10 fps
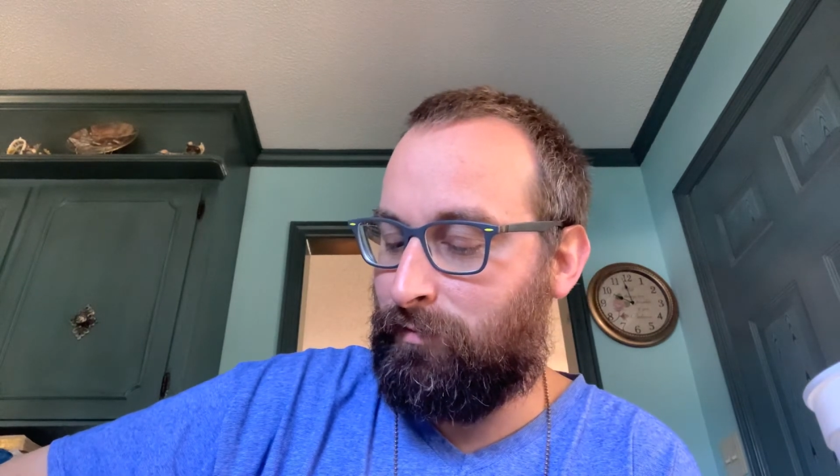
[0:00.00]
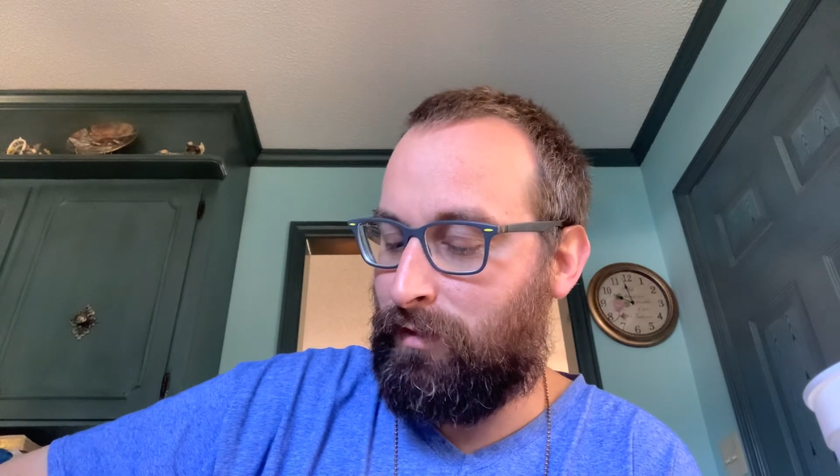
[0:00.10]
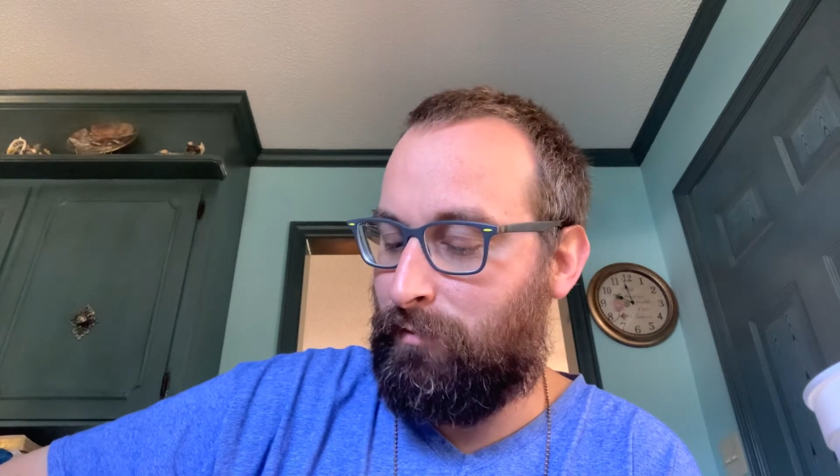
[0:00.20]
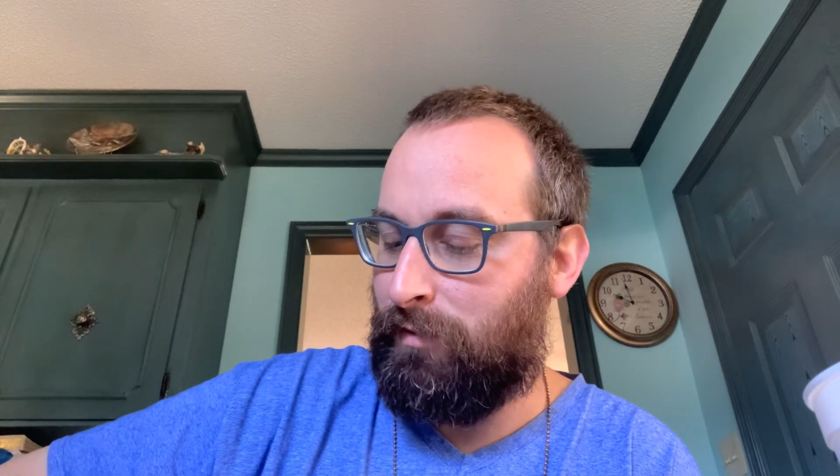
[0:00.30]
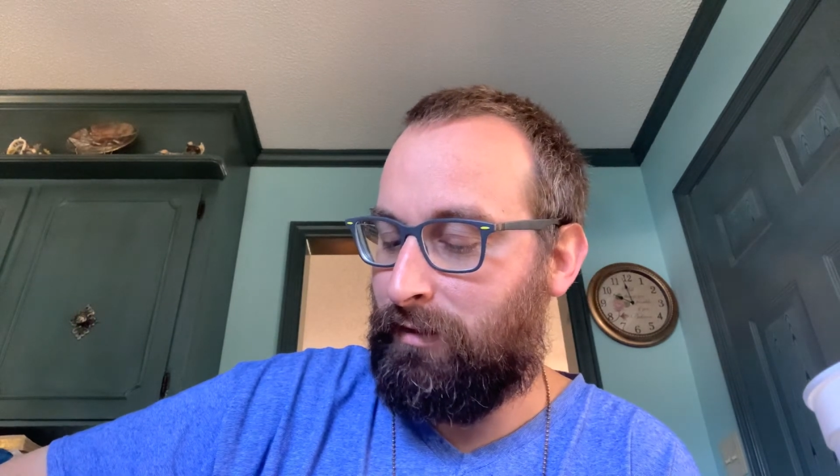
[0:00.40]

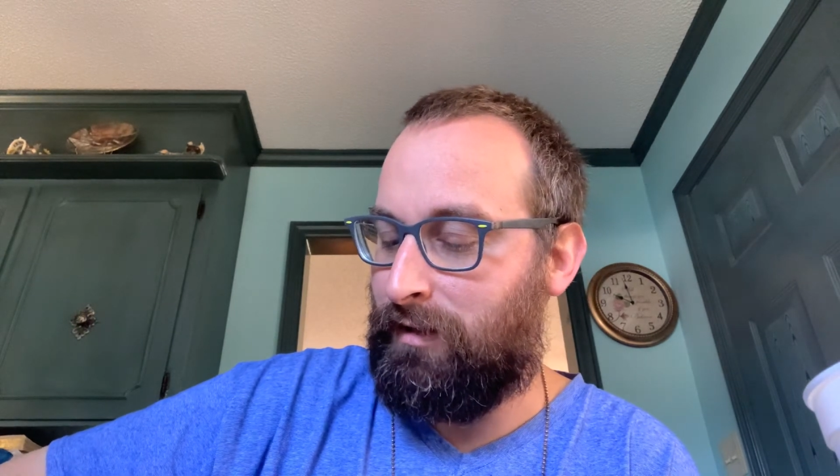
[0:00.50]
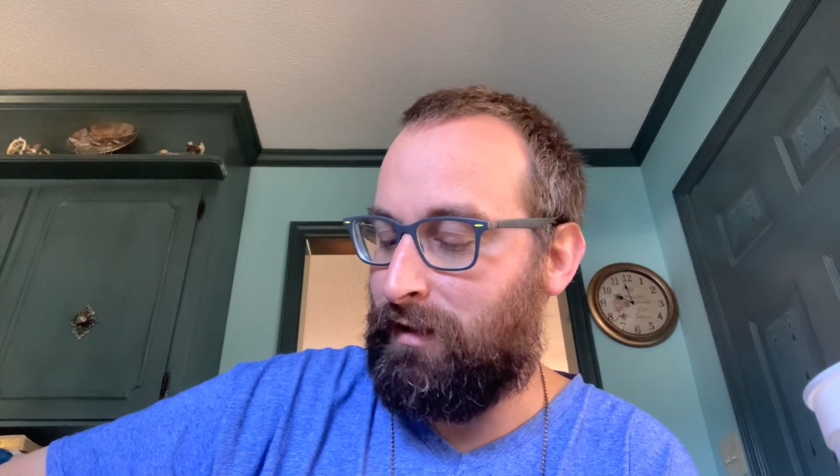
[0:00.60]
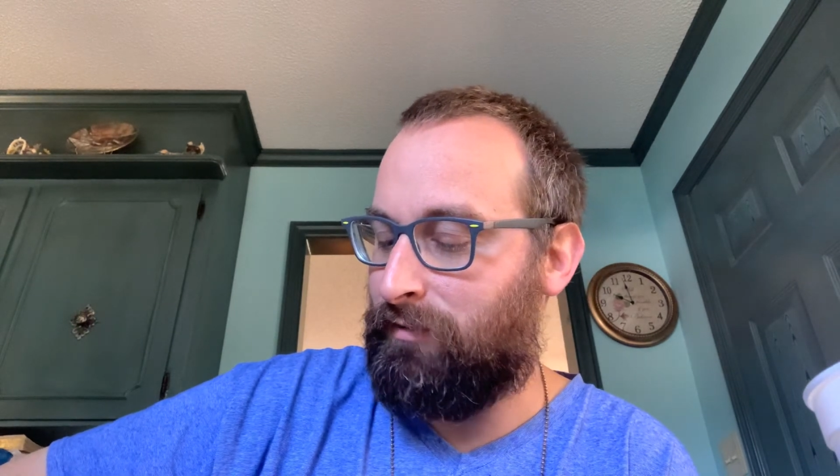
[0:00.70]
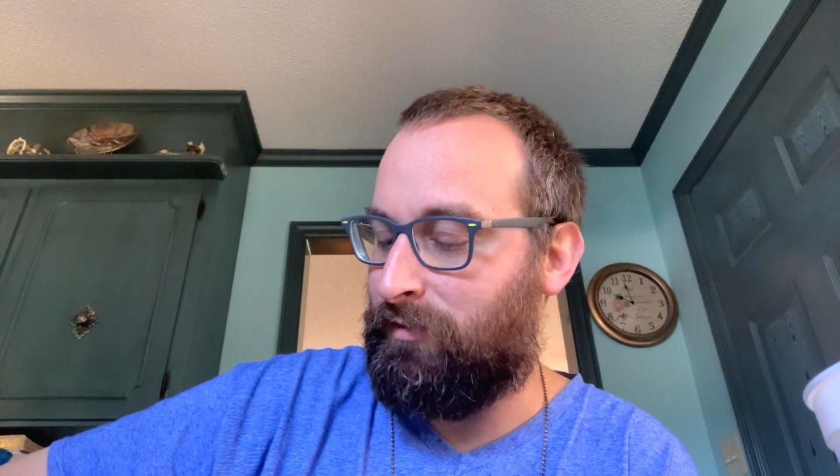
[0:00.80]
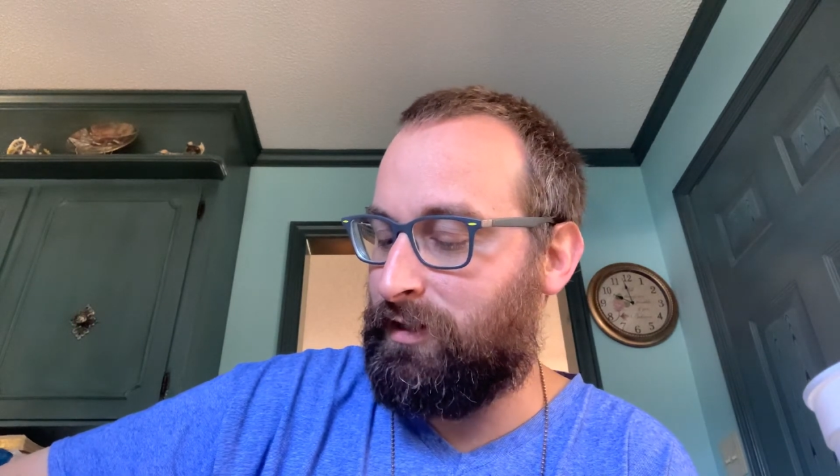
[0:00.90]
Peter had
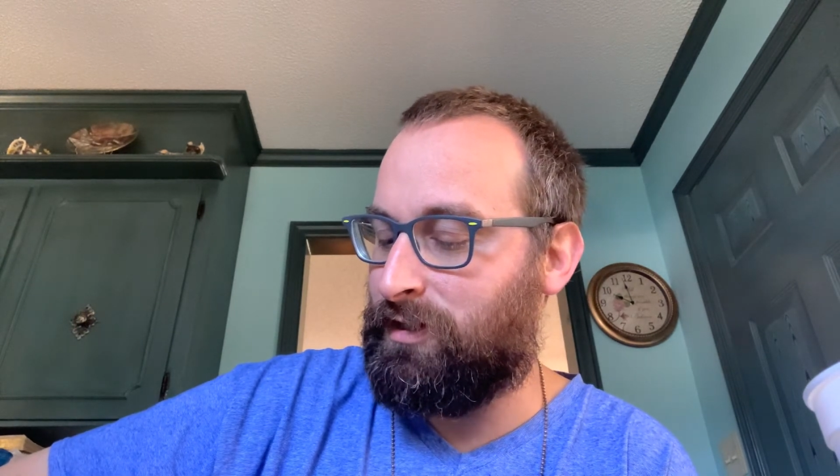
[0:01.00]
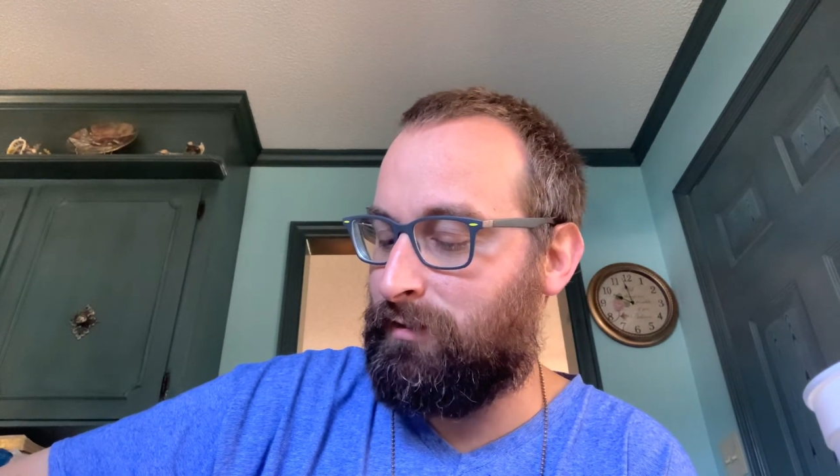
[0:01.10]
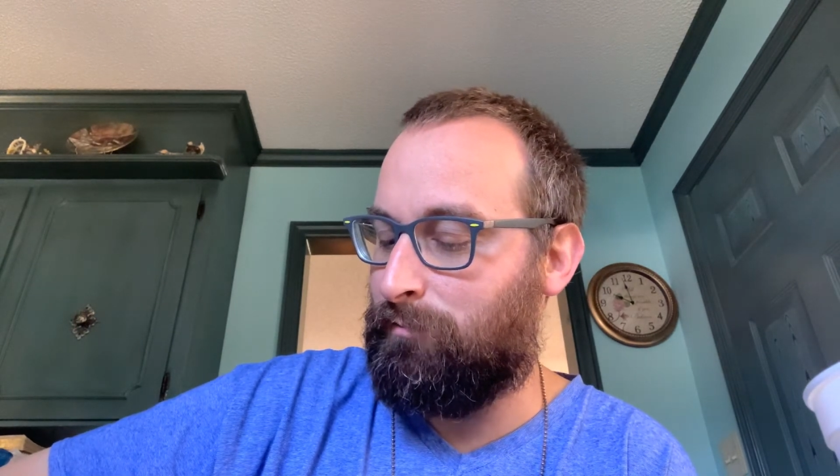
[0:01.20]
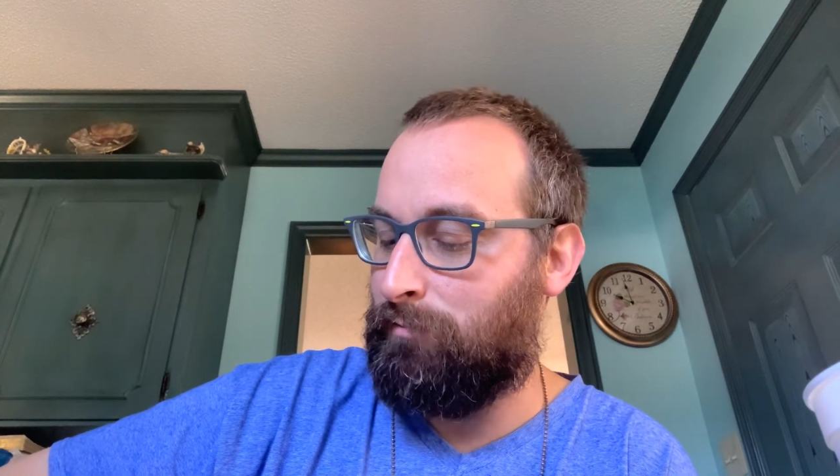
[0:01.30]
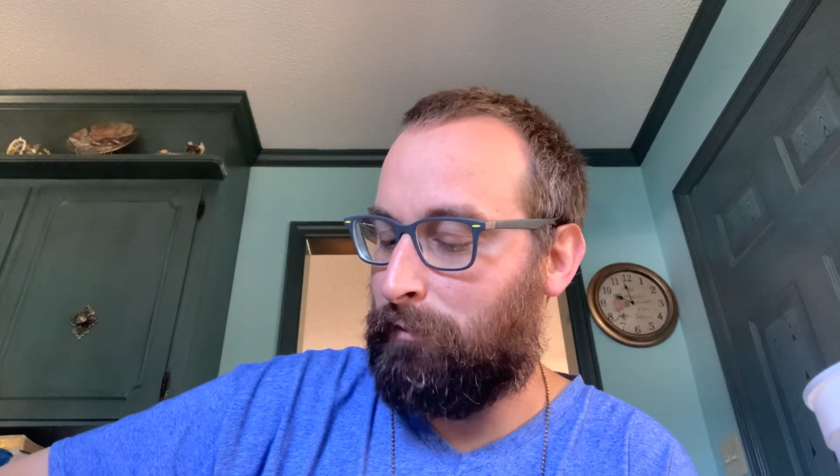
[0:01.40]
the
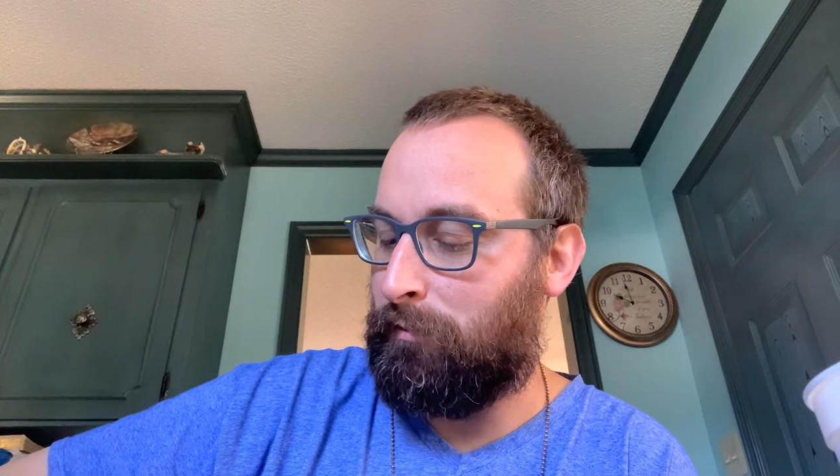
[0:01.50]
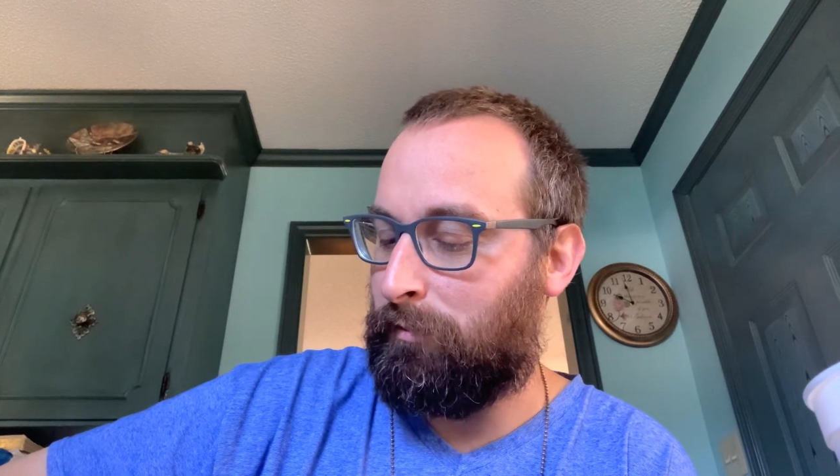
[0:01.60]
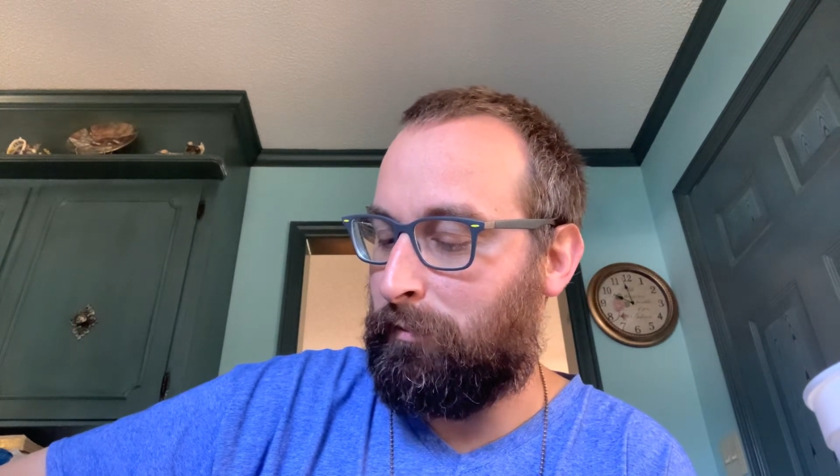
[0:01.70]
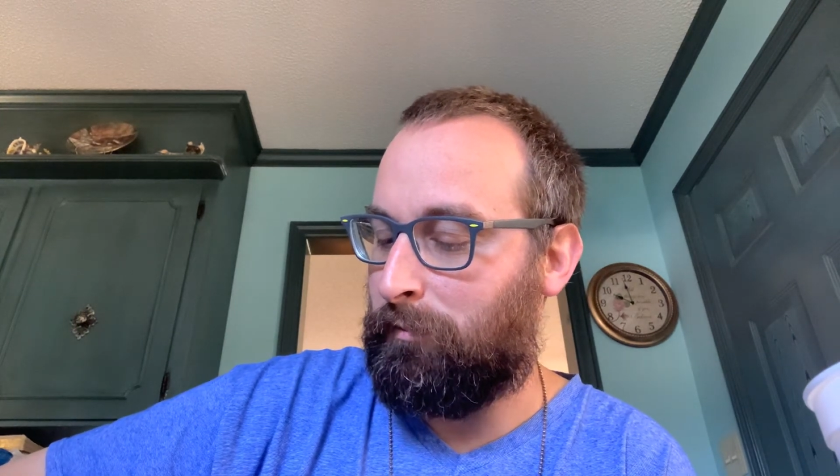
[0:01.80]
vision, blah, blah, blah, blah,